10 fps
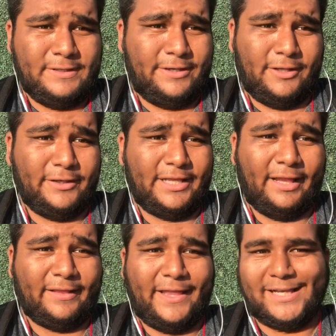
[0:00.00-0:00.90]
looking
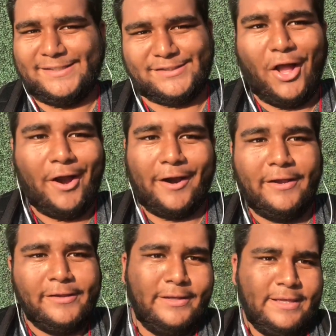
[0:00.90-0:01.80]
like the next star.
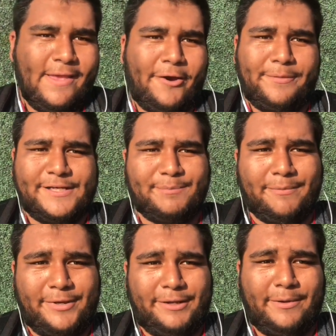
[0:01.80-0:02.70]
Everybody's
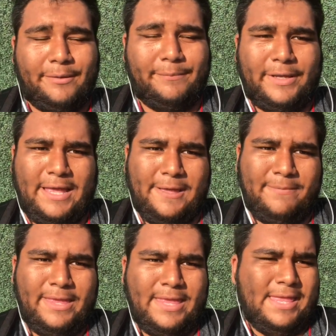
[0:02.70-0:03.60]
pumping him up.
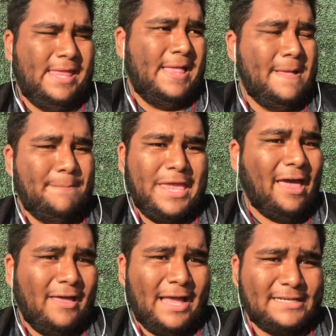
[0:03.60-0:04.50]
But
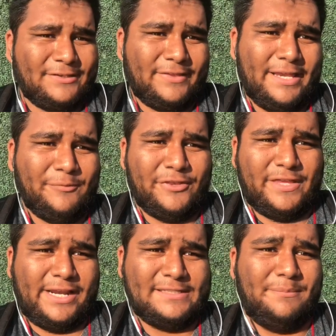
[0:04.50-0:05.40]
yeah, I still think
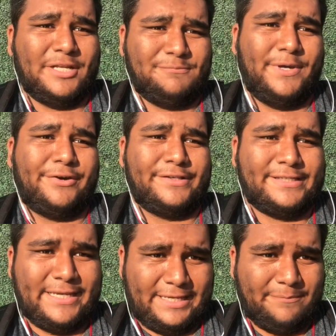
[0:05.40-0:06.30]
Monterrey is a much better
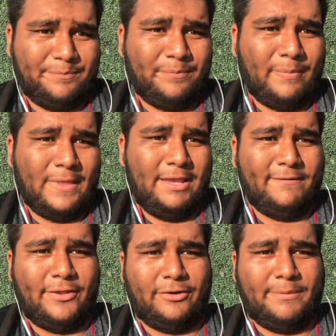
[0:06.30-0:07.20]
team,
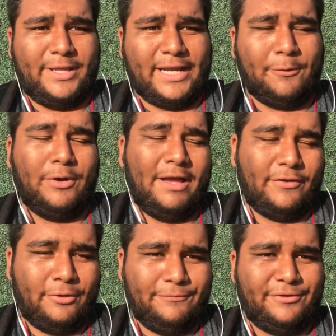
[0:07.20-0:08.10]
even though America will have
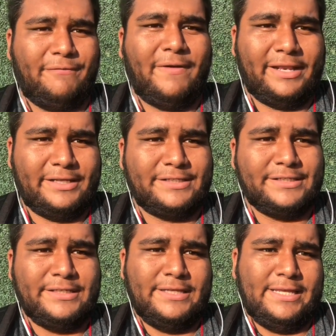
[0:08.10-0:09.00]
the home field advantage.
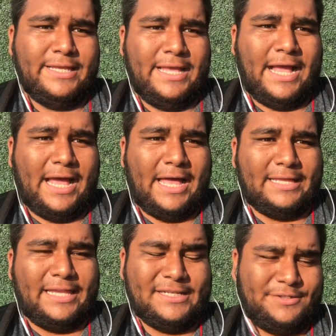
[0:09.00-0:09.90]
I
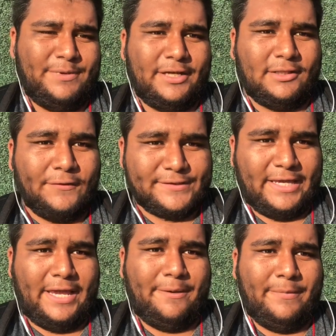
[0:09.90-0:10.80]
think it should be a close
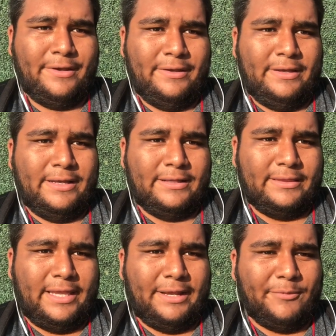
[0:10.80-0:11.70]
game.
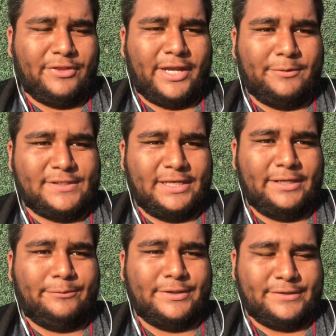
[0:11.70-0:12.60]
I think Monterrey will take
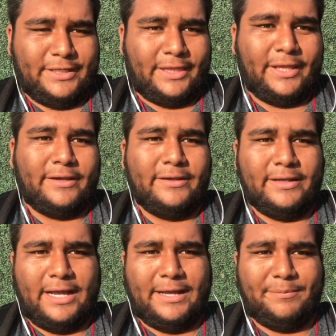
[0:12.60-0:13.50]
it
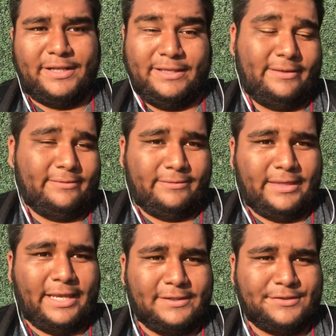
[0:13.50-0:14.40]
1-0, but I
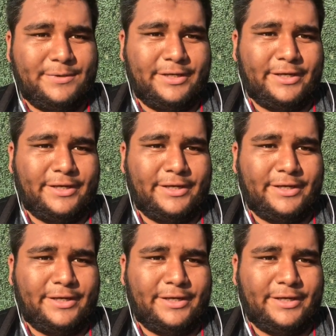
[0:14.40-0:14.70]
think it should be a